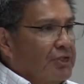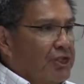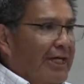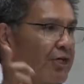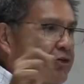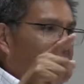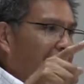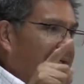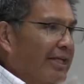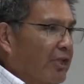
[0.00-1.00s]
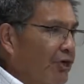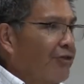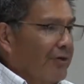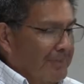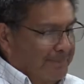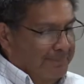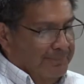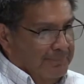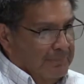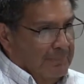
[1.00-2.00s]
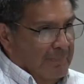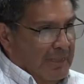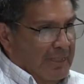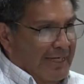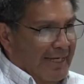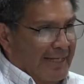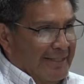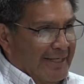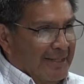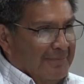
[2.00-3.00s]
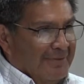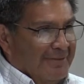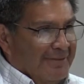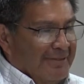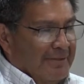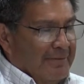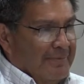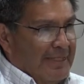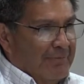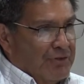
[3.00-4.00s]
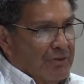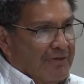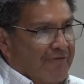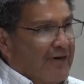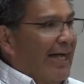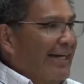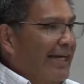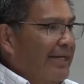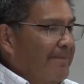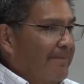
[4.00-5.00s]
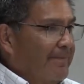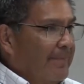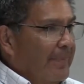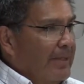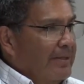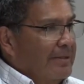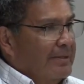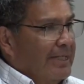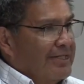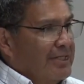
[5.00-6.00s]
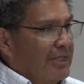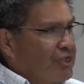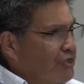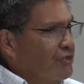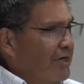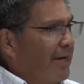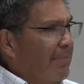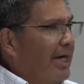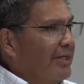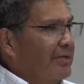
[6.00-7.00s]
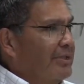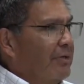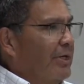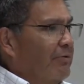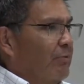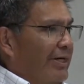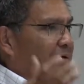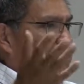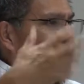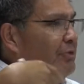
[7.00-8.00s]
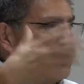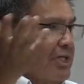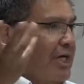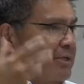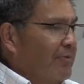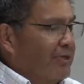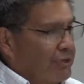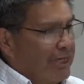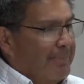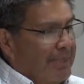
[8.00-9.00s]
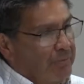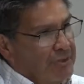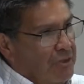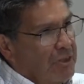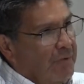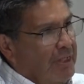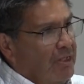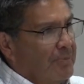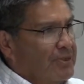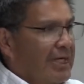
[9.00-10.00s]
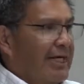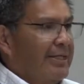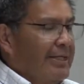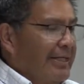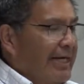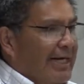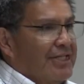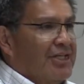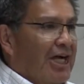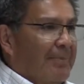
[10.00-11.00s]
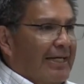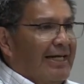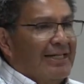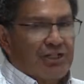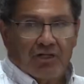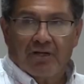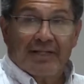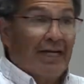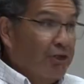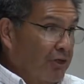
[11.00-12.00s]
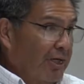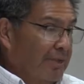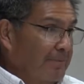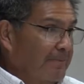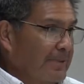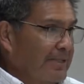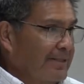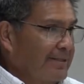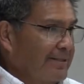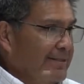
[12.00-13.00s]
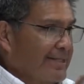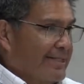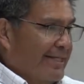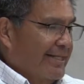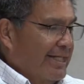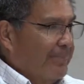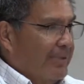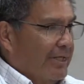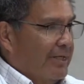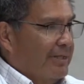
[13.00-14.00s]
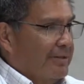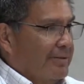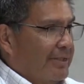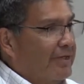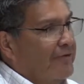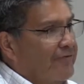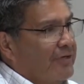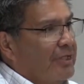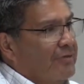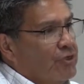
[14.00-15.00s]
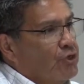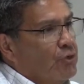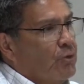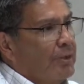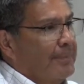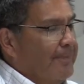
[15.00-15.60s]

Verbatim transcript: she had a track meet at Luther. And uh, it was on a Friday. I said, let's just drive by there. You know, we, we, she was done with the track meet. We was on our way home, so I, I stopped and I saw that truck sitting up there near the front of the store.